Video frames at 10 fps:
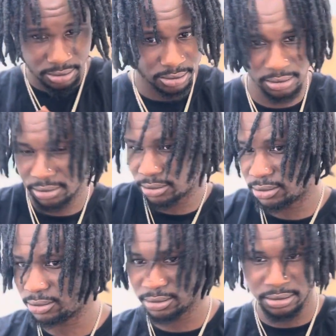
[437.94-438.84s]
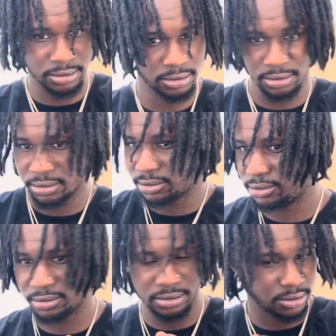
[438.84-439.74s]
slide. Take a
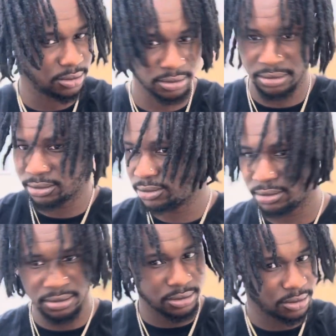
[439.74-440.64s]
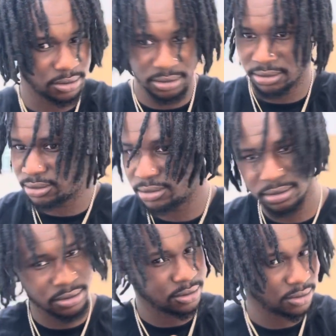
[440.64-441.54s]
civilian life, she gave me the Isaac
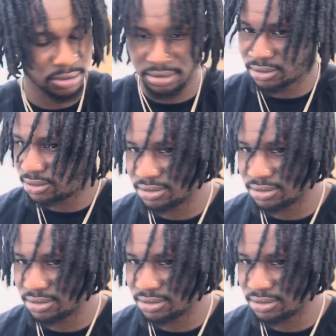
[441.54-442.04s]
Newton, Lord, I